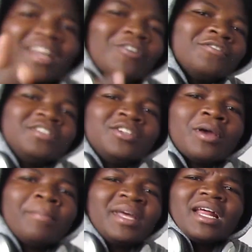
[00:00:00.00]
of shit.
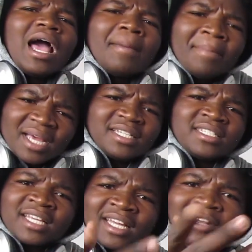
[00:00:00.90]
I bet
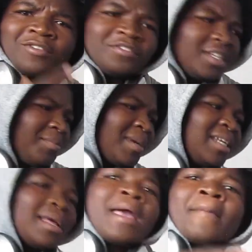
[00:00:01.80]
it's a crack of shit,
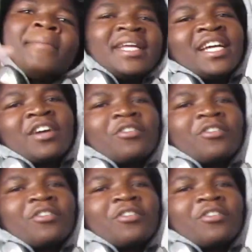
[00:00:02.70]
but berry